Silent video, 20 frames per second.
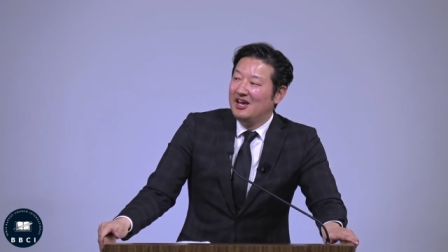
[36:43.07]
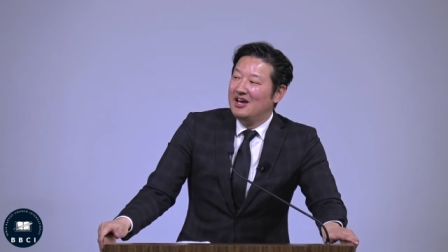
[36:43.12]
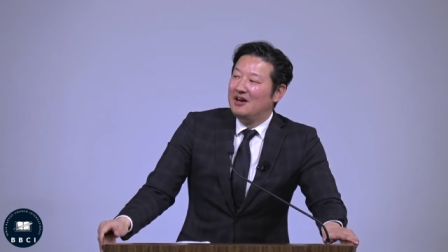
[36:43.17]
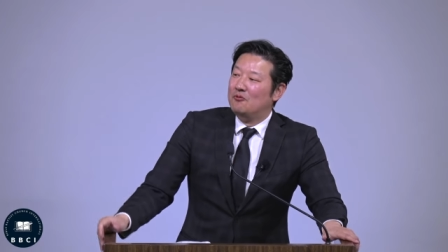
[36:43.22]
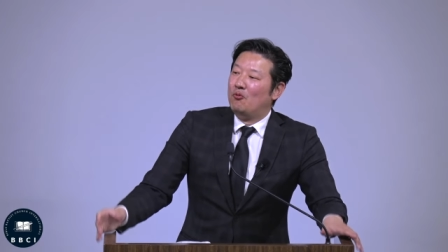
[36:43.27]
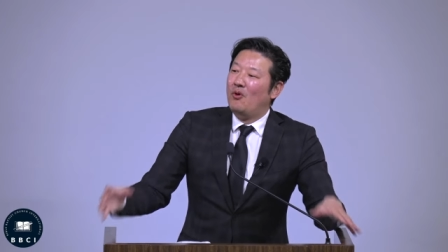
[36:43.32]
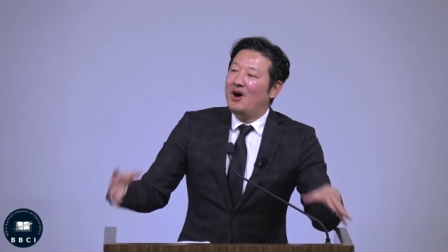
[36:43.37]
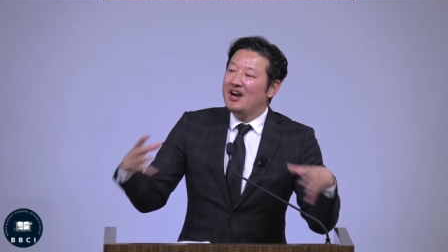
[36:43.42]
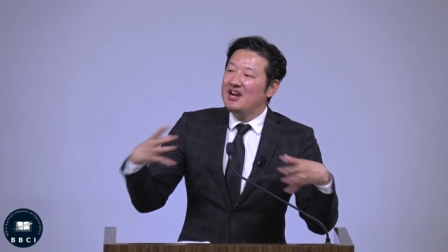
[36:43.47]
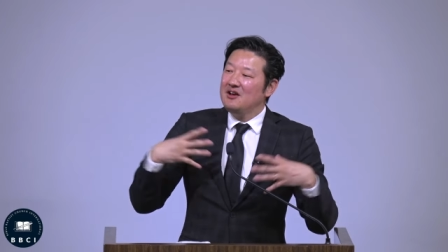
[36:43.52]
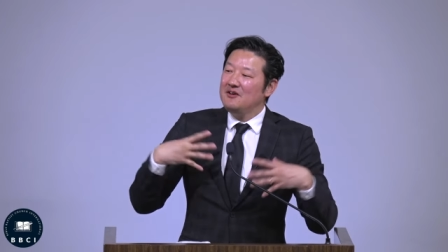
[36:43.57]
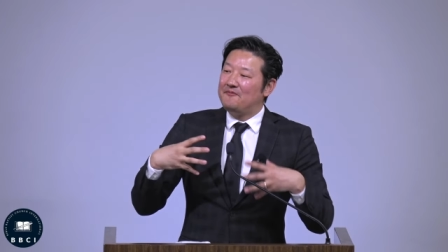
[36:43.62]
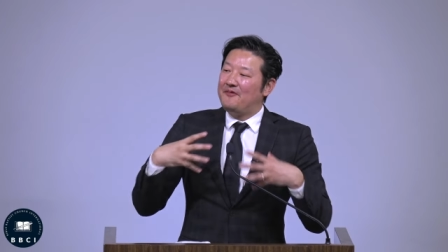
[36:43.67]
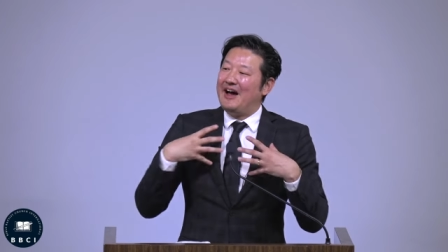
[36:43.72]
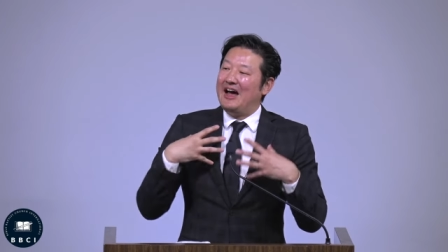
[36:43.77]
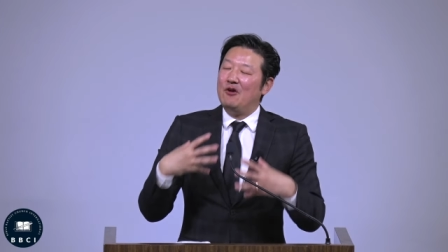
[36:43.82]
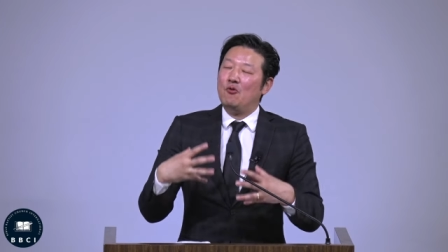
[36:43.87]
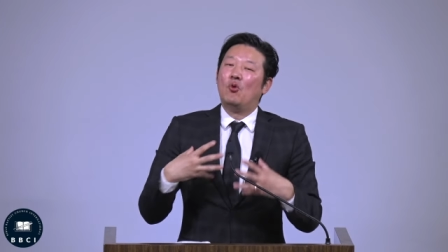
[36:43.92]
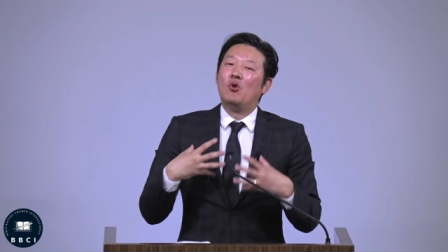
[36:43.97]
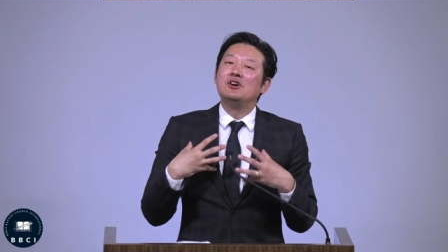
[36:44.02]
What if
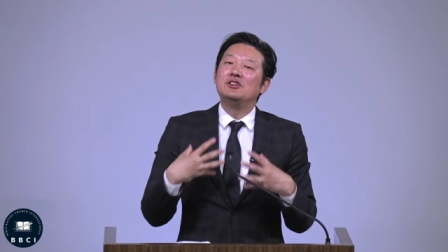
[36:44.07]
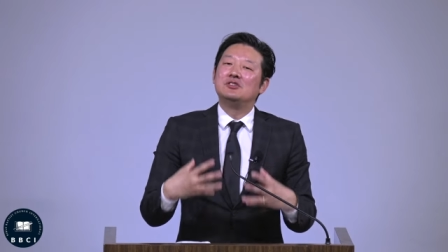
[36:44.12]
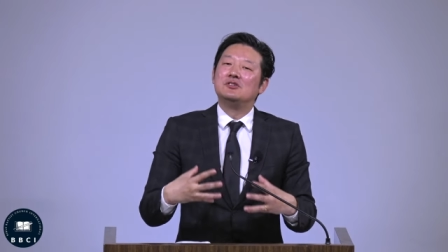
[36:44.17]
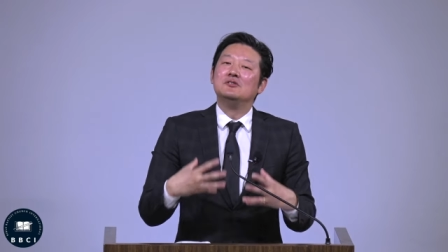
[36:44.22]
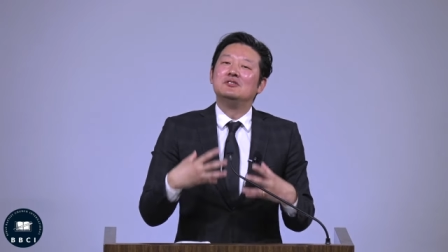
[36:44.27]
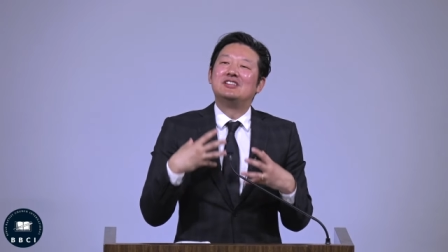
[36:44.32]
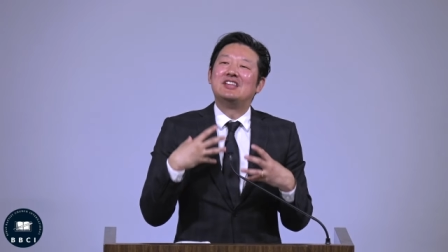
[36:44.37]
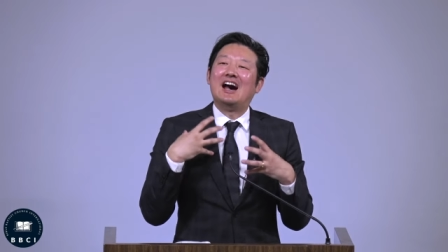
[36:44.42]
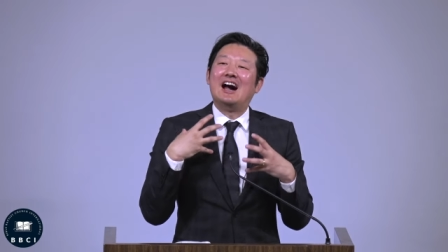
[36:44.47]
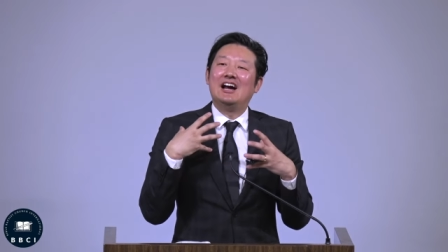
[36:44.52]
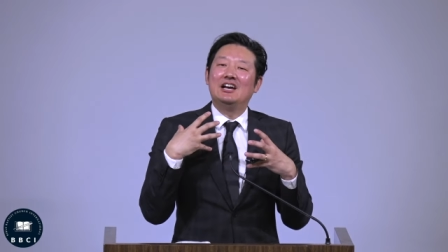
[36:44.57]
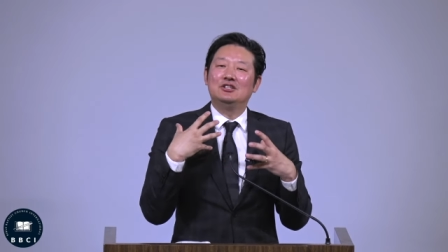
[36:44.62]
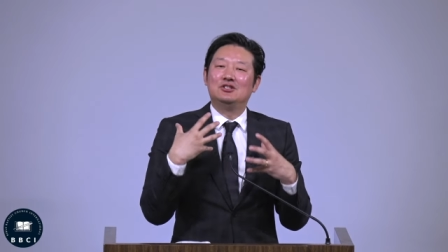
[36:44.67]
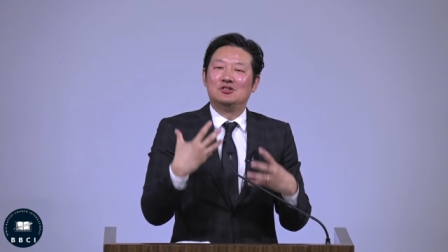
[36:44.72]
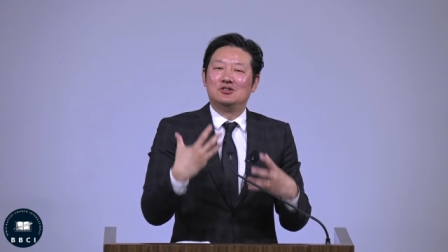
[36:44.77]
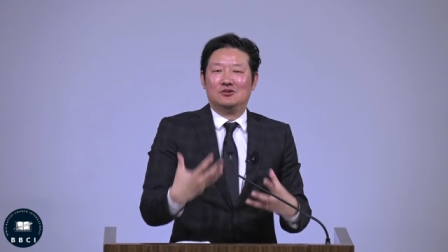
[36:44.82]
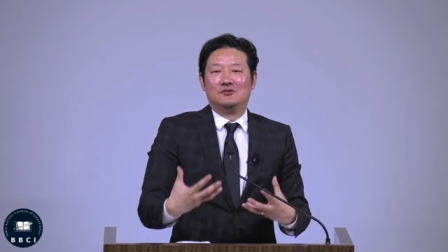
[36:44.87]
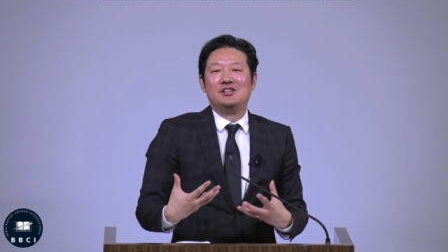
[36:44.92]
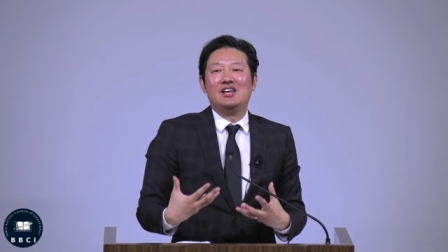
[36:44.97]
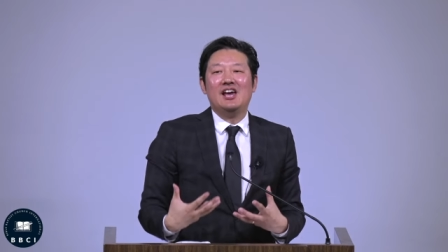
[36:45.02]
I were to die
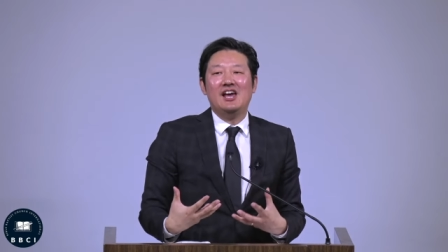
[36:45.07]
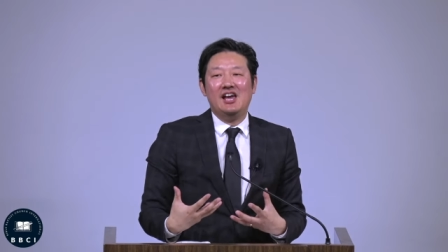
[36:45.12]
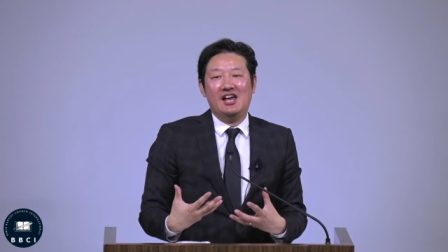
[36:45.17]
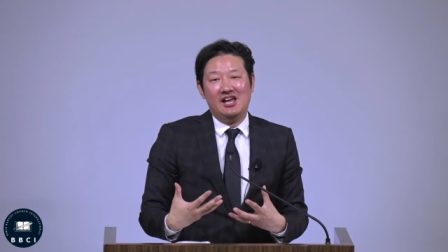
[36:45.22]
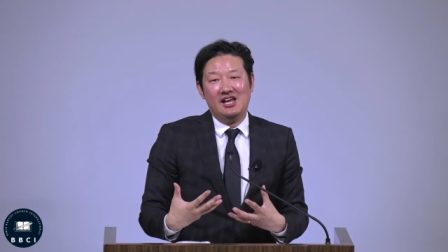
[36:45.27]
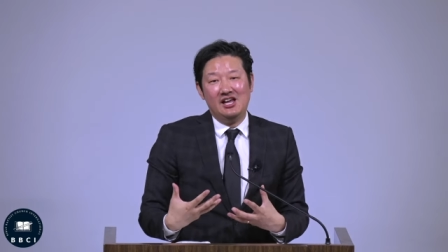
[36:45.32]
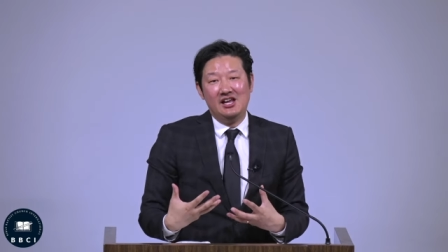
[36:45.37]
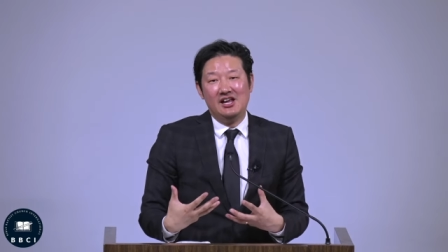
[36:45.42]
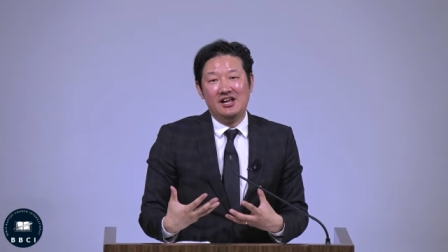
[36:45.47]
today?